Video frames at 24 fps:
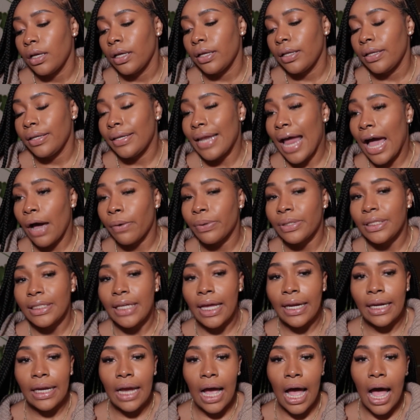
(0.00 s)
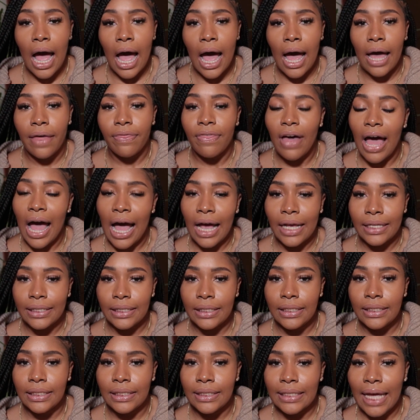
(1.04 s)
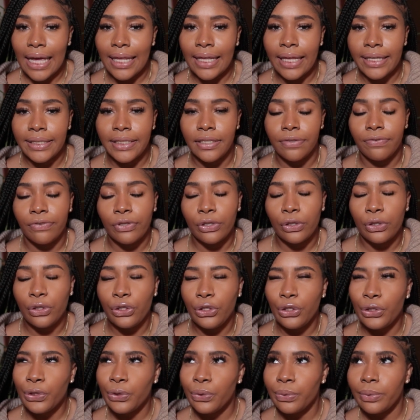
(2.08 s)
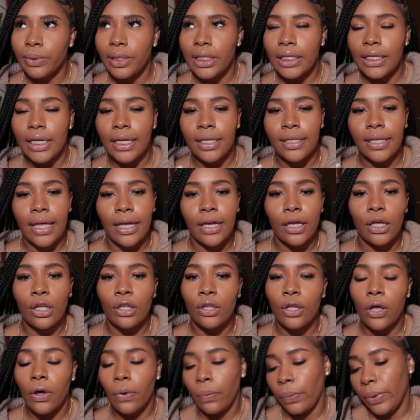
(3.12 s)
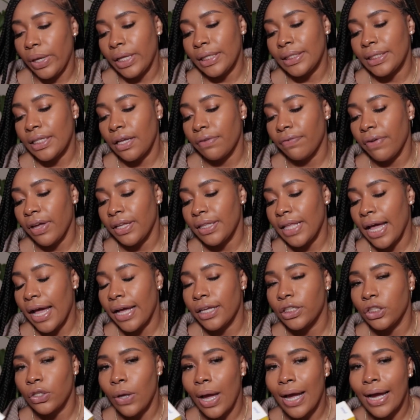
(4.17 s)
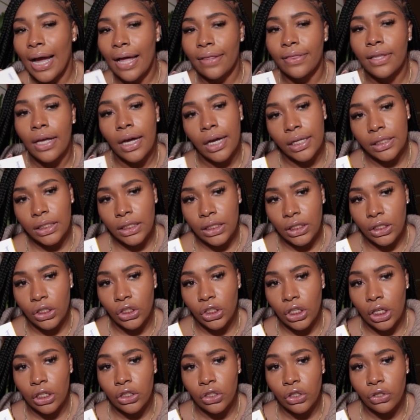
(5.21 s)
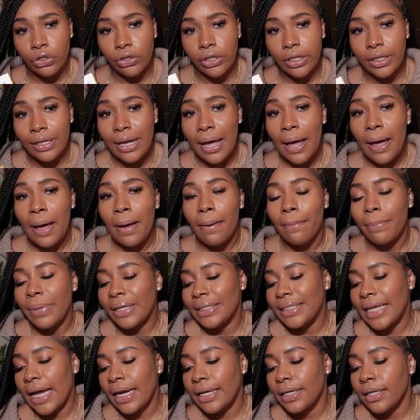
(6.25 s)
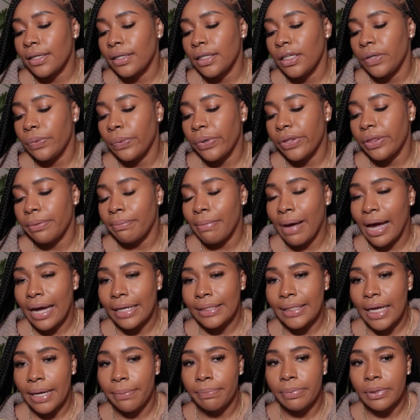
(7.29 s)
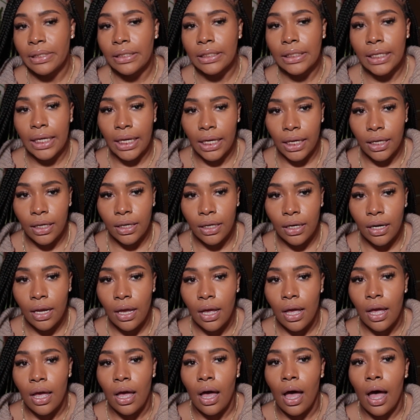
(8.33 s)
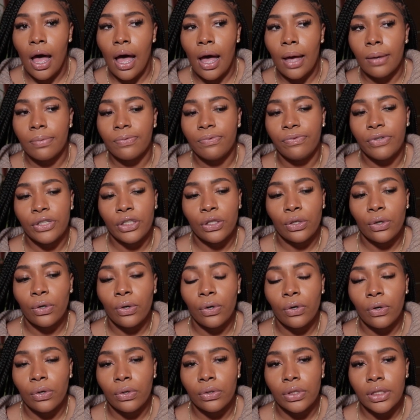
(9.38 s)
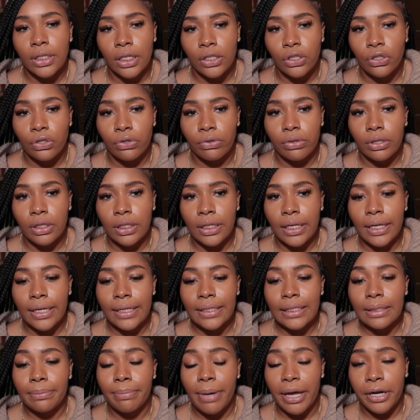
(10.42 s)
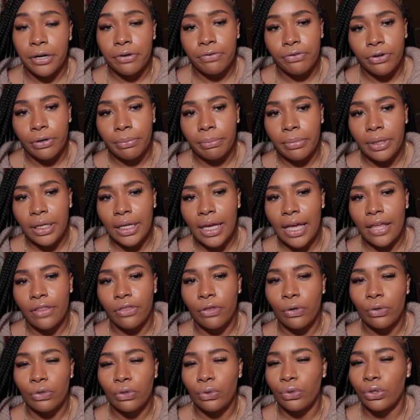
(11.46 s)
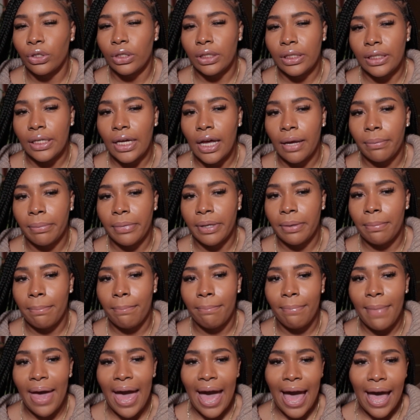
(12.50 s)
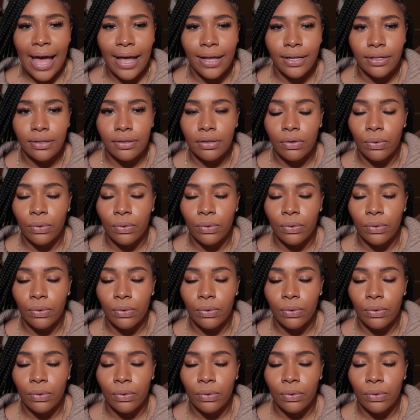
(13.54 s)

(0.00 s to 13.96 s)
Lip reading: Now it's getting hot, the hot seasons, I like to feel dewy and like glowy and stuff like that, so I got the Unseen Sunscreen. But technically with my type of skin, physical sunscreen is better for me, and those usually come in matte